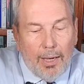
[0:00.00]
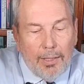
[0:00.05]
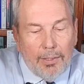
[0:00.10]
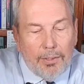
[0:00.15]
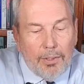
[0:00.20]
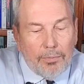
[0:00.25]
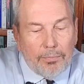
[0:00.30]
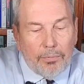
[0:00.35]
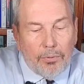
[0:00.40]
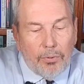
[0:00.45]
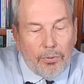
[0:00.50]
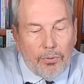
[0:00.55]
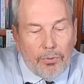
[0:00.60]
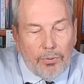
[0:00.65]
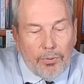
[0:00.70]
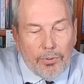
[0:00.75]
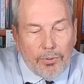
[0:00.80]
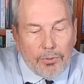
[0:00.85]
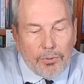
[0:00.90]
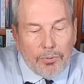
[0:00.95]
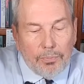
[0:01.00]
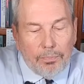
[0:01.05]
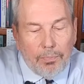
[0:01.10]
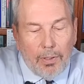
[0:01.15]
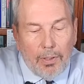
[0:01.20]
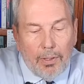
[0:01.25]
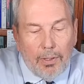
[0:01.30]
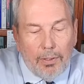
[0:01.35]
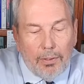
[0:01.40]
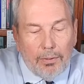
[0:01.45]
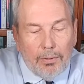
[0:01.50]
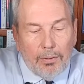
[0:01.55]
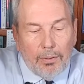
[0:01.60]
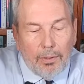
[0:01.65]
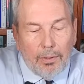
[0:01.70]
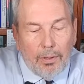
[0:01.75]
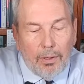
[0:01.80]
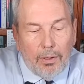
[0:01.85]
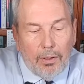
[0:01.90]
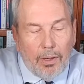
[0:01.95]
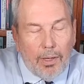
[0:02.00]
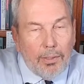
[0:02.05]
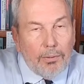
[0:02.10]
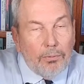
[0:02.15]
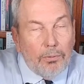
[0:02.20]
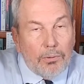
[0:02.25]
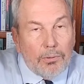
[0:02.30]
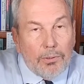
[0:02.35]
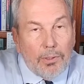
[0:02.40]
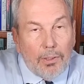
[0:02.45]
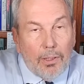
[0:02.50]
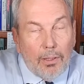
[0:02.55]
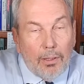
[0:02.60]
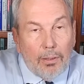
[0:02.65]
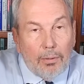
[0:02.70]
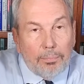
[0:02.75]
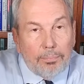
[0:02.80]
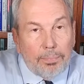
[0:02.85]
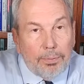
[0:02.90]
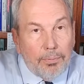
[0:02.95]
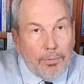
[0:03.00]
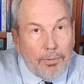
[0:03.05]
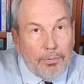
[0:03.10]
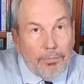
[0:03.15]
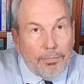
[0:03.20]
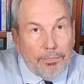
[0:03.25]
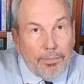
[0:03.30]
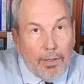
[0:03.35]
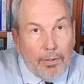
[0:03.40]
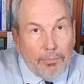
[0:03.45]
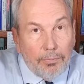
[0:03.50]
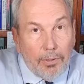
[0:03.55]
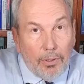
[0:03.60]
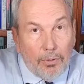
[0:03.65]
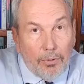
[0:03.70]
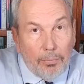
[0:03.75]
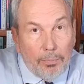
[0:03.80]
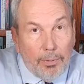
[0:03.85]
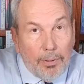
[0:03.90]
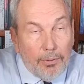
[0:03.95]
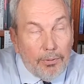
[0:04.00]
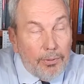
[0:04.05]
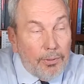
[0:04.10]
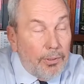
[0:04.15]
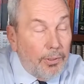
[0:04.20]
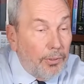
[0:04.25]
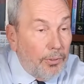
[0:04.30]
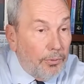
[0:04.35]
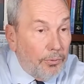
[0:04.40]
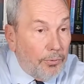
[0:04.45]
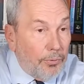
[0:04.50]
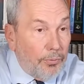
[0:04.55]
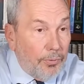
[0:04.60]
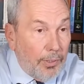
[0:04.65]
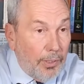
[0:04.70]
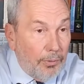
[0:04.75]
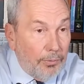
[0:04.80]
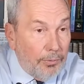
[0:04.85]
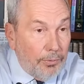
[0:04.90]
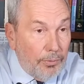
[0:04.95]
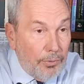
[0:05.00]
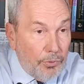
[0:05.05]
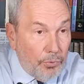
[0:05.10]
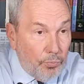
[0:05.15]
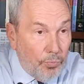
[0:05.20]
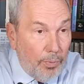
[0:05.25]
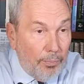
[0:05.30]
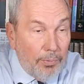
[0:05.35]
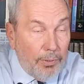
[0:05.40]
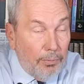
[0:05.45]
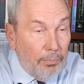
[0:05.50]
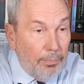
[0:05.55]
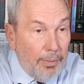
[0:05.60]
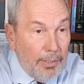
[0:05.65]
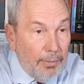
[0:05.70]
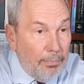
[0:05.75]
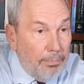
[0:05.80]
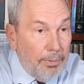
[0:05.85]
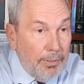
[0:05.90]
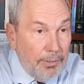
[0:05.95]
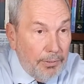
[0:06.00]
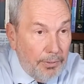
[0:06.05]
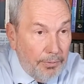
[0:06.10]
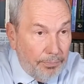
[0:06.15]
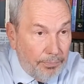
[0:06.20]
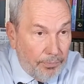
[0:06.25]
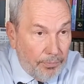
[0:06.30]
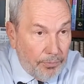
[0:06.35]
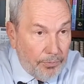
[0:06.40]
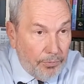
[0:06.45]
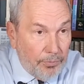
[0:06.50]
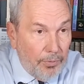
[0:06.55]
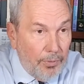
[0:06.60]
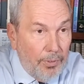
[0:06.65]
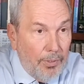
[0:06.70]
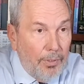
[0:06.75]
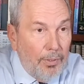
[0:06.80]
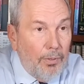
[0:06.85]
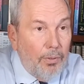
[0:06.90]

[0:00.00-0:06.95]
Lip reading: I had never heard of this, and I looked it up and found out about it, and it turned out in this woman it made a big difference.